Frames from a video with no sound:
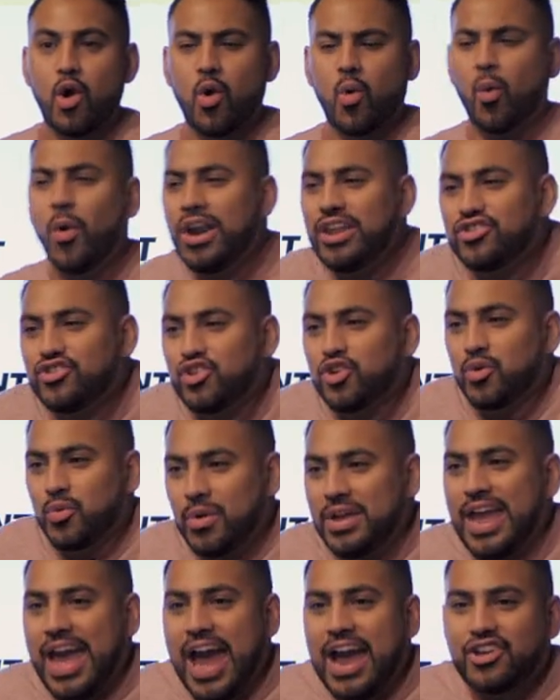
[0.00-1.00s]
what is your
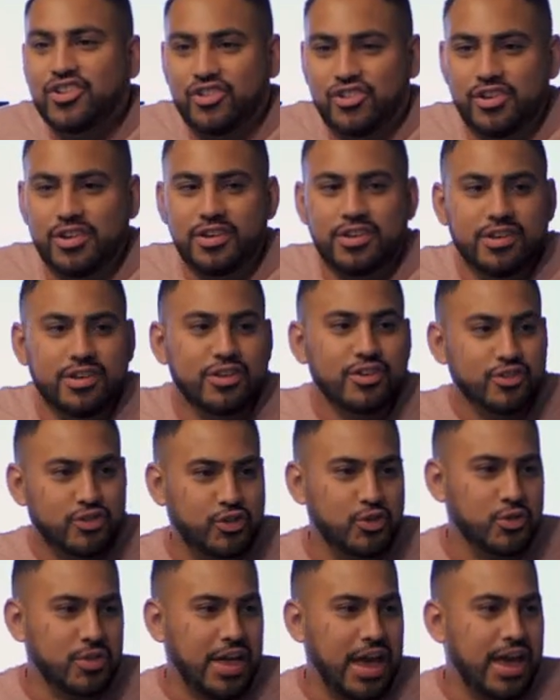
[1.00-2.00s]
reaction
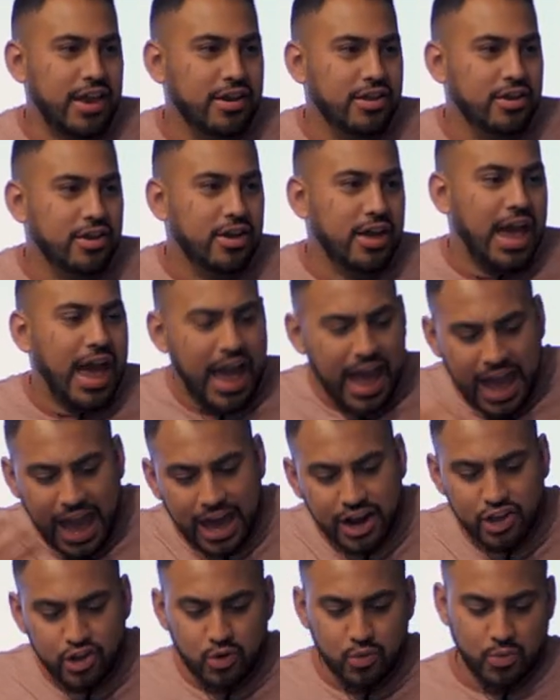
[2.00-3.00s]
to that?
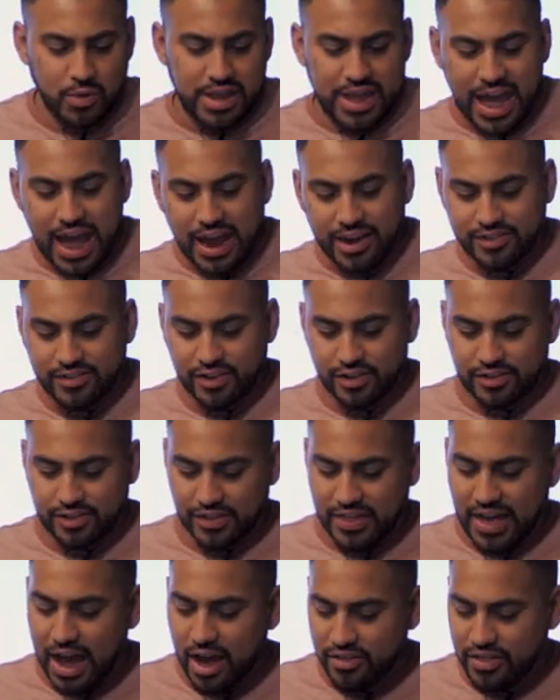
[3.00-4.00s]
How do you react to
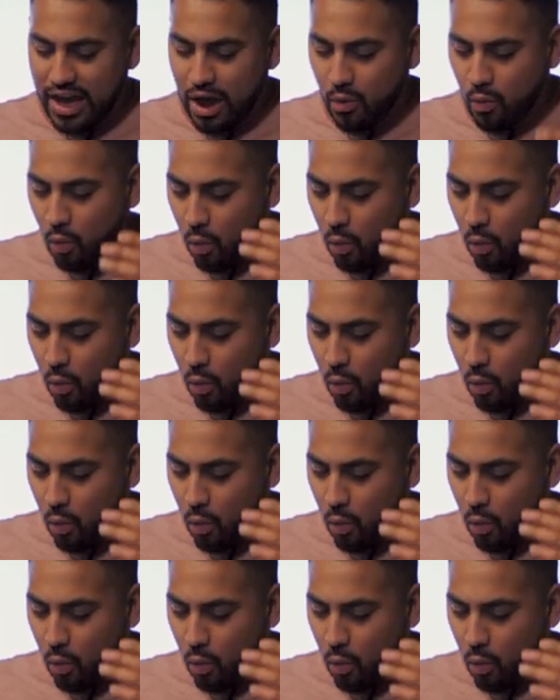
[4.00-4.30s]
that